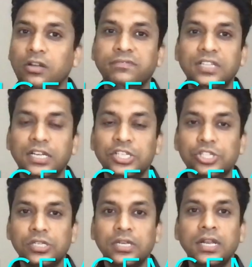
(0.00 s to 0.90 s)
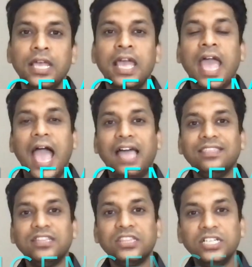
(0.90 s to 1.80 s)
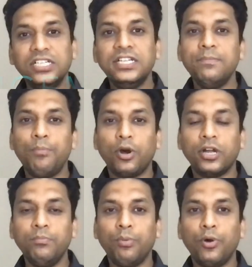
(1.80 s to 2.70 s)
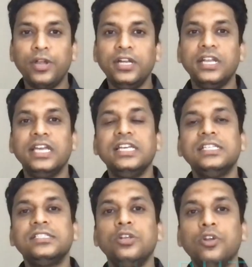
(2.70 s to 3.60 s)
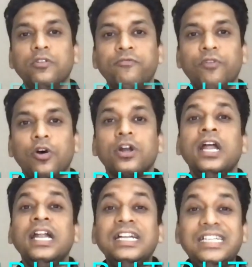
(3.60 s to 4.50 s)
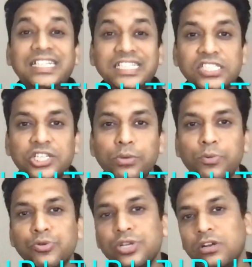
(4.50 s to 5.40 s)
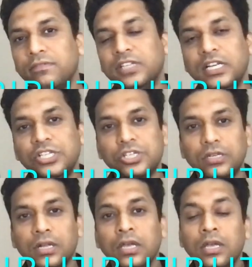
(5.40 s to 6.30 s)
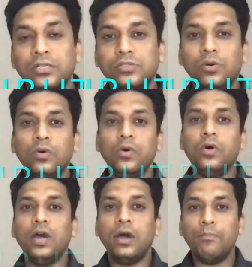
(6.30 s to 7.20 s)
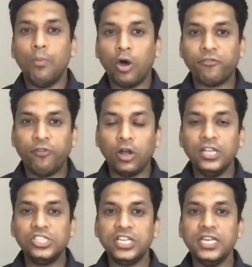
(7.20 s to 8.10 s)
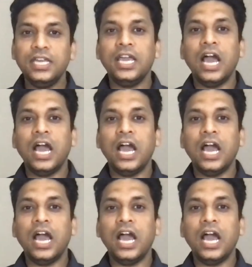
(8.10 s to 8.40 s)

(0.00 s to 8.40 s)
of the lesion. And the third important point is look for distribution of the lesion. So morphology,